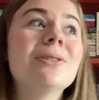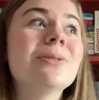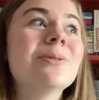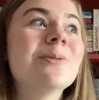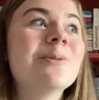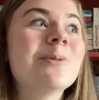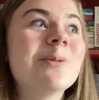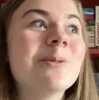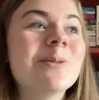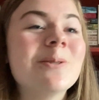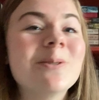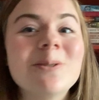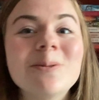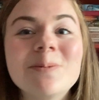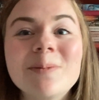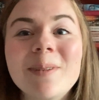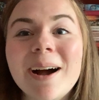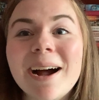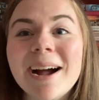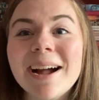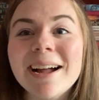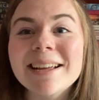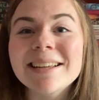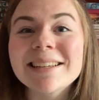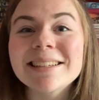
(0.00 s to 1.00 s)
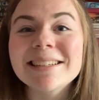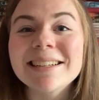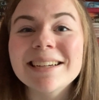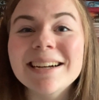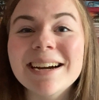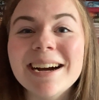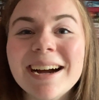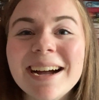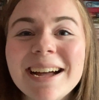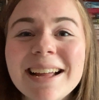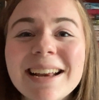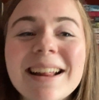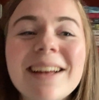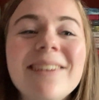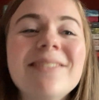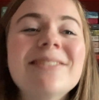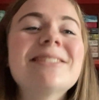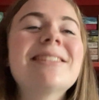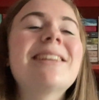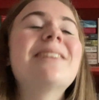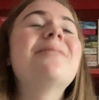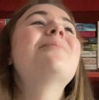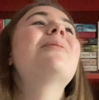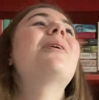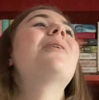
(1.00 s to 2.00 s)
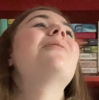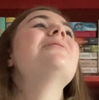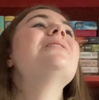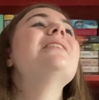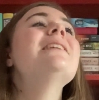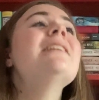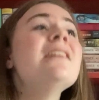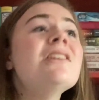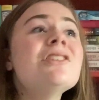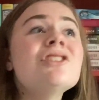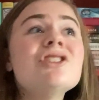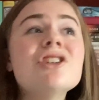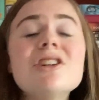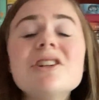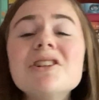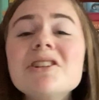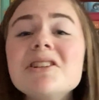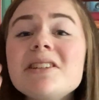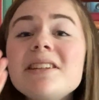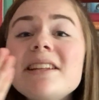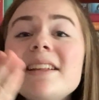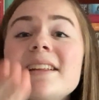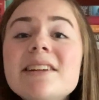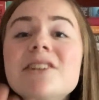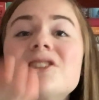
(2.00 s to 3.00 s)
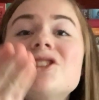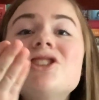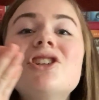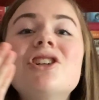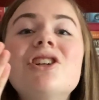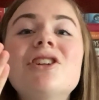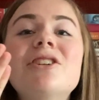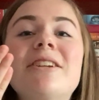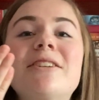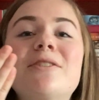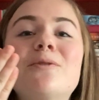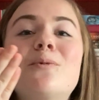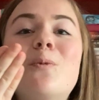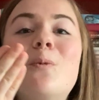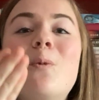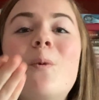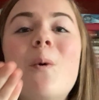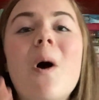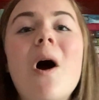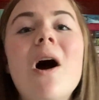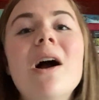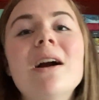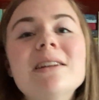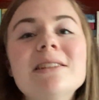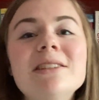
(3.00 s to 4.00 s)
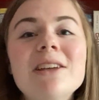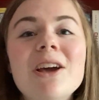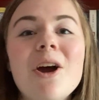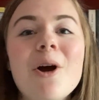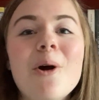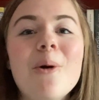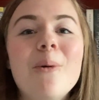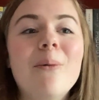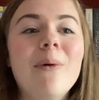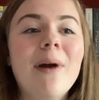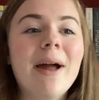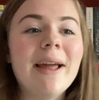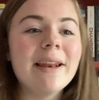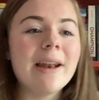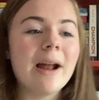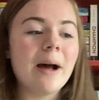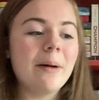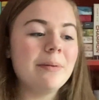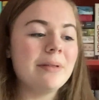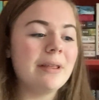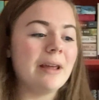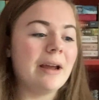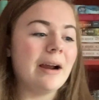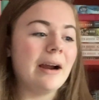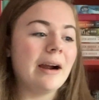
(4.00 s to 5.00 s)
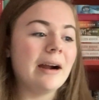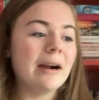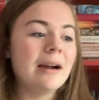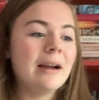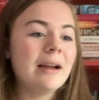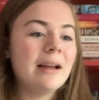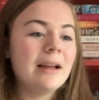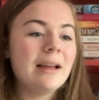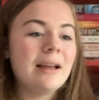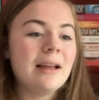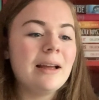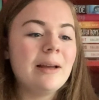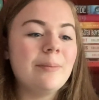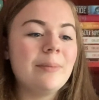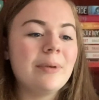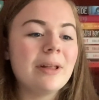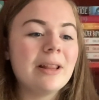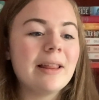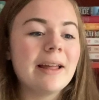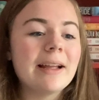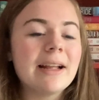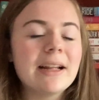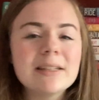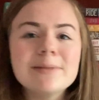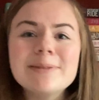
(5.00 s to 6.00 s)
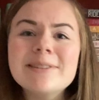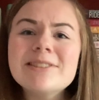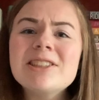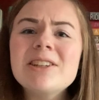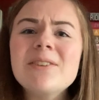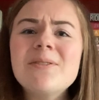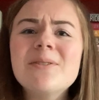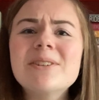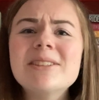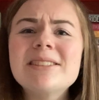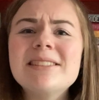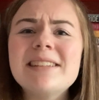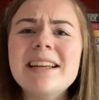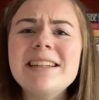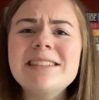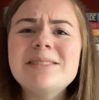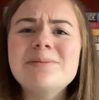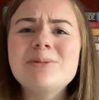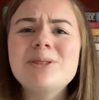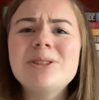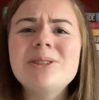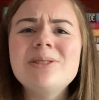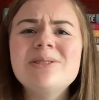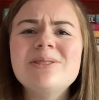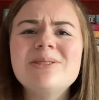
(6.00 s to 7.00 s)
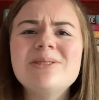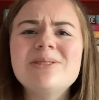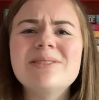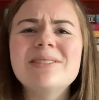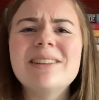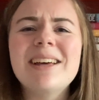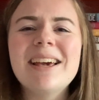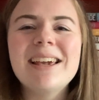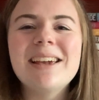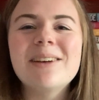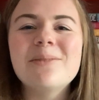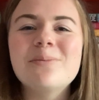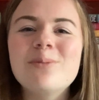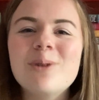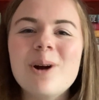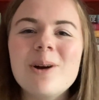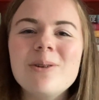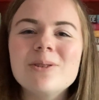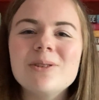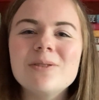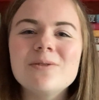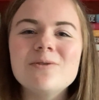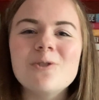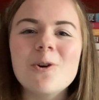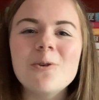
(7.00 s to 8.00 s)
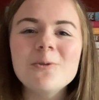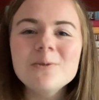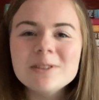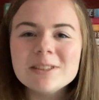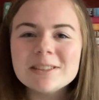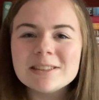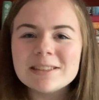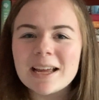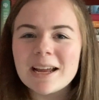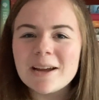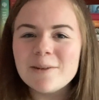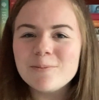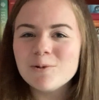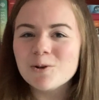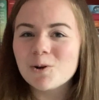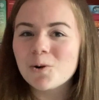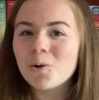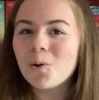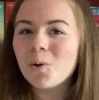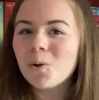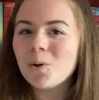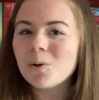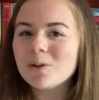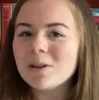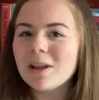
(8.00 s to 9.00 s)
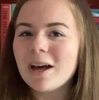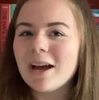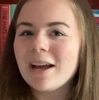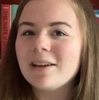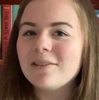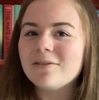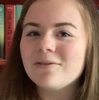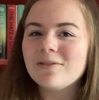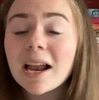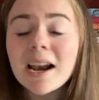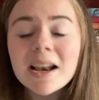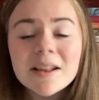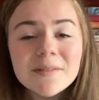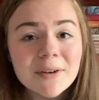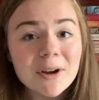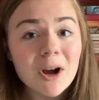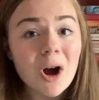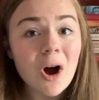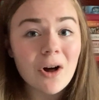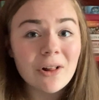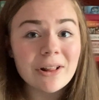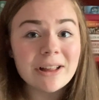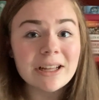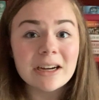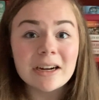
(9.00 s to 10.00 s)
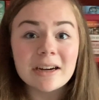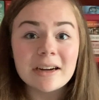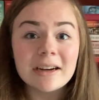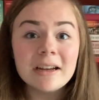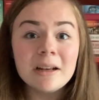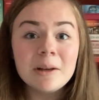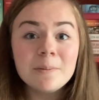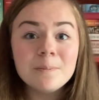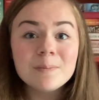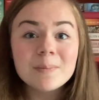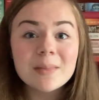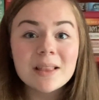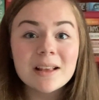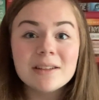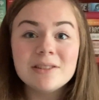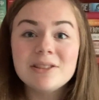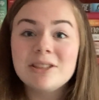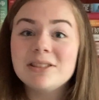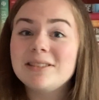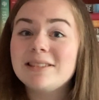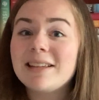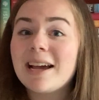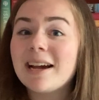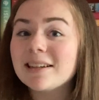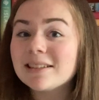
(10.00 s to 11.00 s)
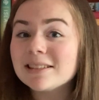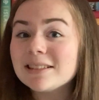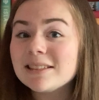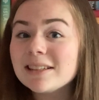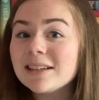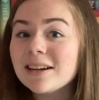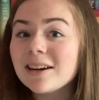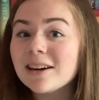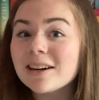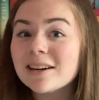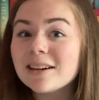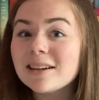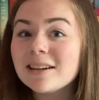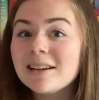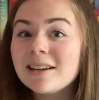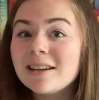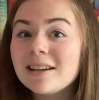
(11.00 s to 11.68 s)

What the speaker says: Oh my God. I was like, bro, Nina should have just walked right up there. Like, especially for Sam too. Like, bro, you've known Sam your whole life. Not even calling her, just texting her.